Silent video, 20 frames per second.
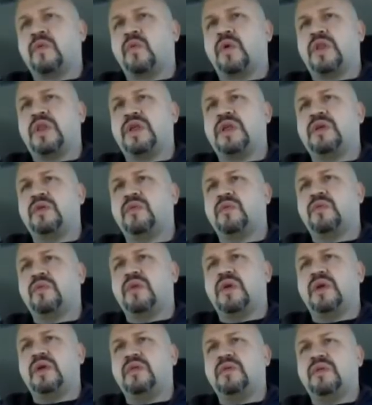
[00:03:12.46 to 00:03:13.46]
really,
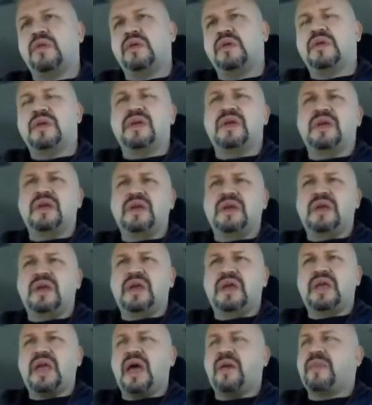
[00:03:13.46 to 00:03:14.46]

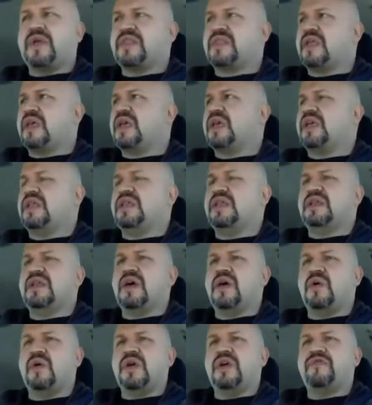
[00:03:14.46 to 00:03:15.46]
it got me thinking,
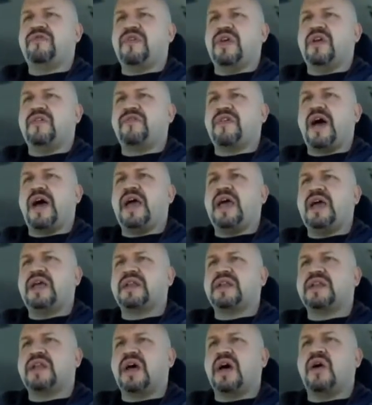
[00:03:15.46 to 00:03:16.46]
if I
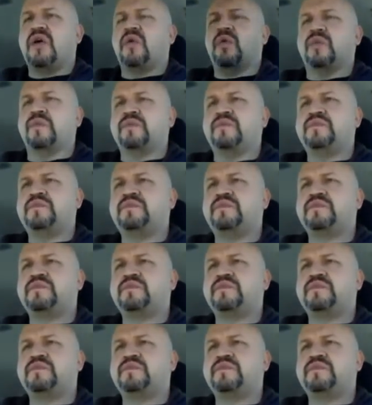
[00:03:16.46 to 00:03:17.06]
had known